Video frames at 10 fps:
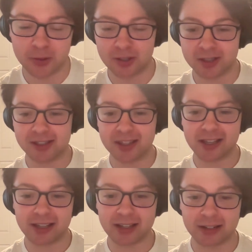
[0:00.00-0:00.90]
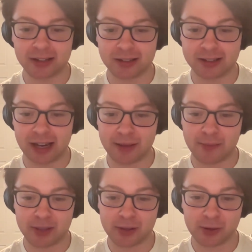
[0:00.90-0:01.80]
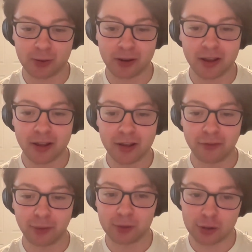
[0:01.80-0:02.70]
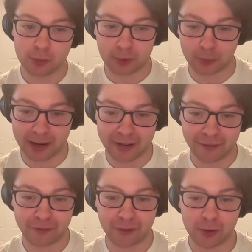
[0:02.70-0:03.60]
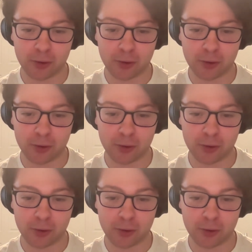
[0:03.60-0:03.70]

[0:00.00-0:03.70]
which is the debut from Cooper Raiff,